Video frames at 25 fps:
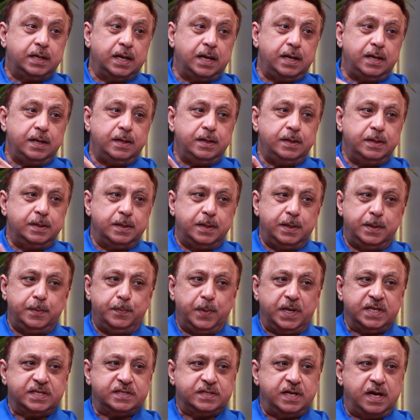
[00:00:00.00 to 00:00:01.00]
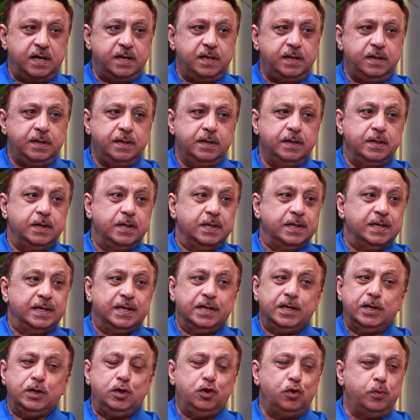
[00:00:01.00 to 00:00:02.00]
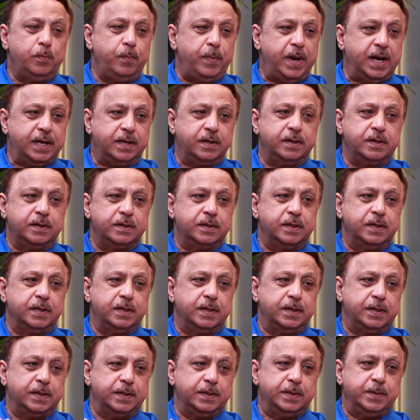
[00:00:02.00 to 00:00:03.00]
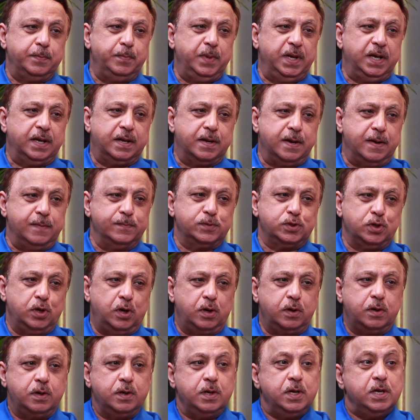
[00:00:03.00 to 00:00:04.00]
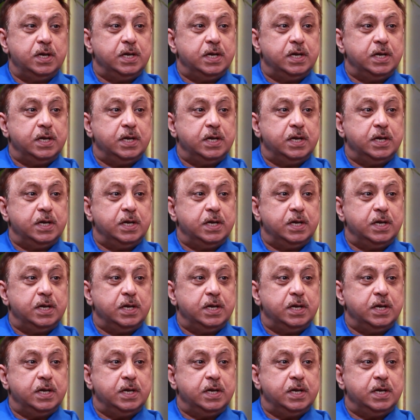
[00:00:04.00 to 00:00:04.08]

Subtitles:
tell my son, no matter the bill comes or not,